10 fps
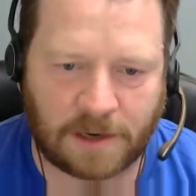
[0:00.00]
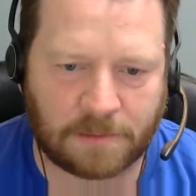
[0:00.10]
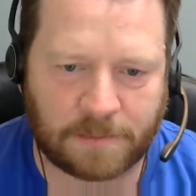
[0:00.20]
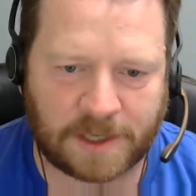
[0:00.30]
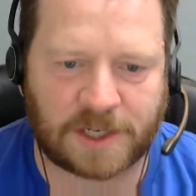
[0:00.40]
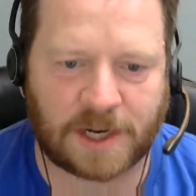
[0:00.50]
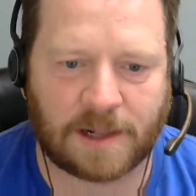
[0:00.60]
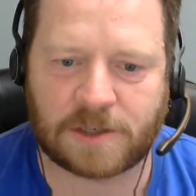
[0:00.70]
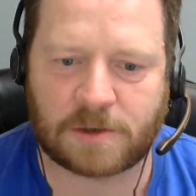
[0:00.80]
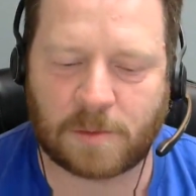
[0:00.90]
big
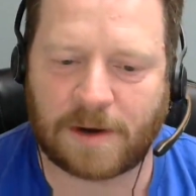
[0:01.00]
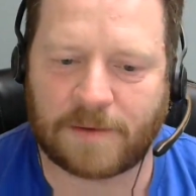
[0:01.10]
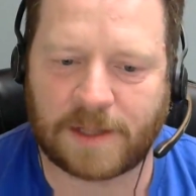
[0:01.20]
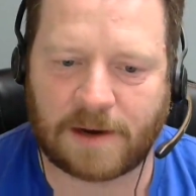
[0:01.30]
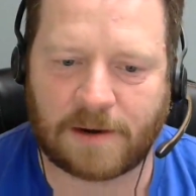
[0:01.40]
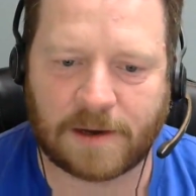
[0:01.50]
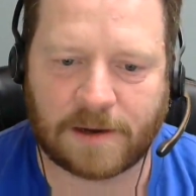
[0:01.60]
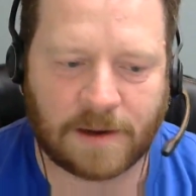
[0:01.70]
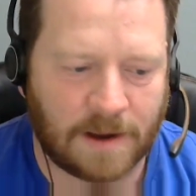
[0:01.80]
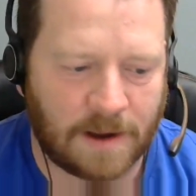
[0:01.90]
challenges or whatever in the
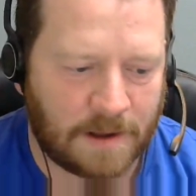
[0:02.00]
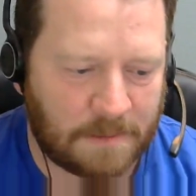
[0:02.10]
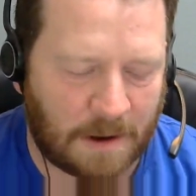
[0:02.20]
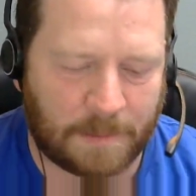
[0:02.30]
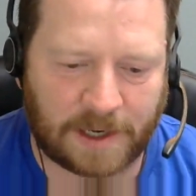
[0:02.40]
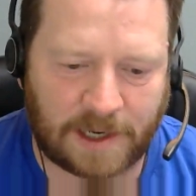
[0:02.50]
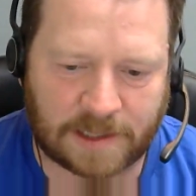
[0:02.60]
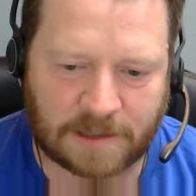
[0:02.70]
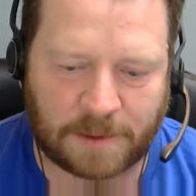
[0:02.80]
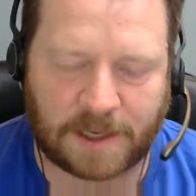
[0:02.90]
area. My buddy
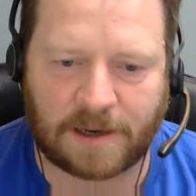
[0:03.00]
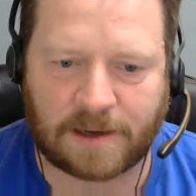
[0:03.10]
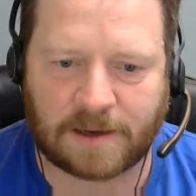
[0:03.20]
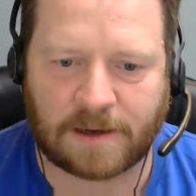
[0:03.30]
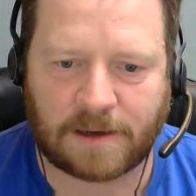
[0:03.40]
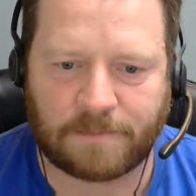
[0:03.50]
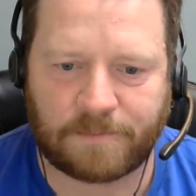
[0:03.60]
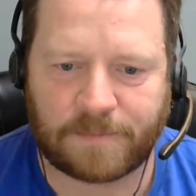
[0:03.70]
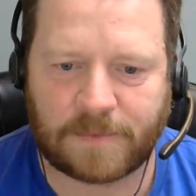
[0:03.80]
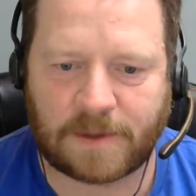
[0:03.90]
is a big
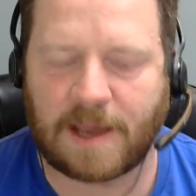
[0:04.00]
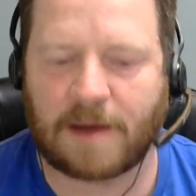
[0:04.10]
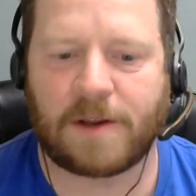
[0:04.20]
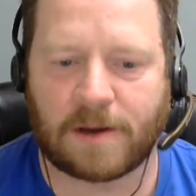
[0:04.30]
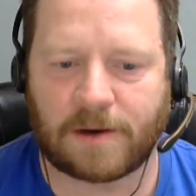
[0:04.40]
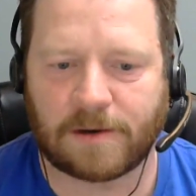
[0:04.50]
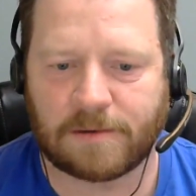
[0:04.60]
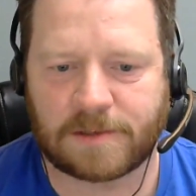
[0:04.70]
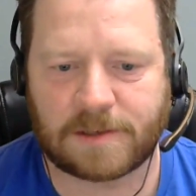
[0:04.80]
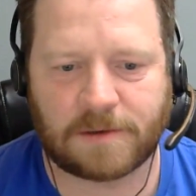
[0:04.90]
county hunter,
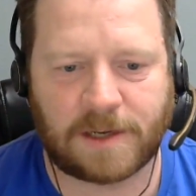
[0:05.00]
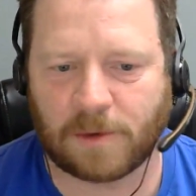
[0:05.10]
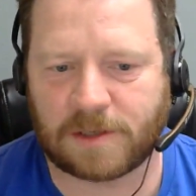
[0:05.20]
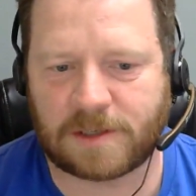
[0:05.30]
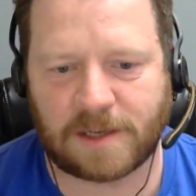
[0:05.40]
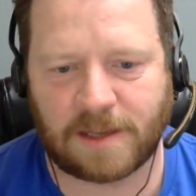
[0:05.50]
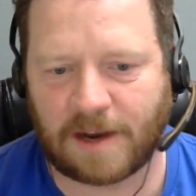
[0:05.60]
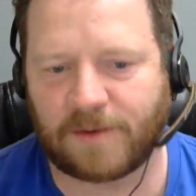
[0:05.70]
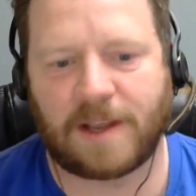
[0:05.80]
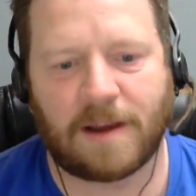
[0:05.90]
so he wants to hit
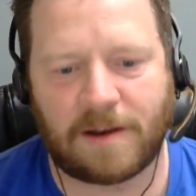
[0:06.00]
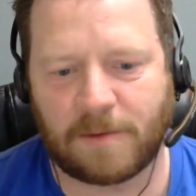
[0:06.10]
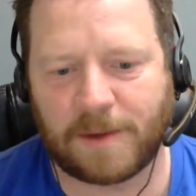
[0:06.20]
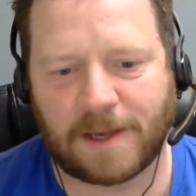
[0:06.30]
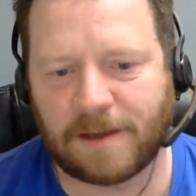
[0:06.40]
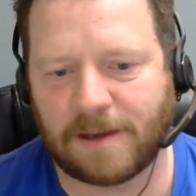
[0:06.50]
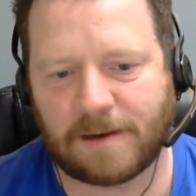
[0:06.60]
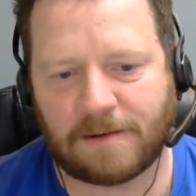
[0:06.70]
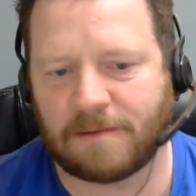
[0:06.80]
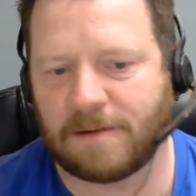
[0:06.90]
every county we can get
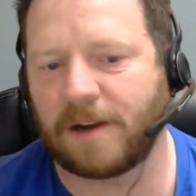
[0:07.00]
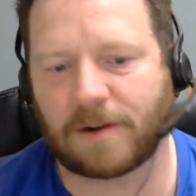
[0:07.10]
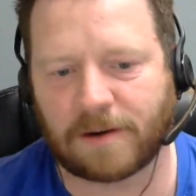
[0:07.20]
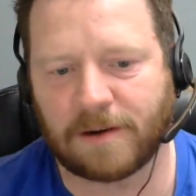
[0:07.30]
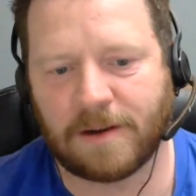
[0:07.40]
near.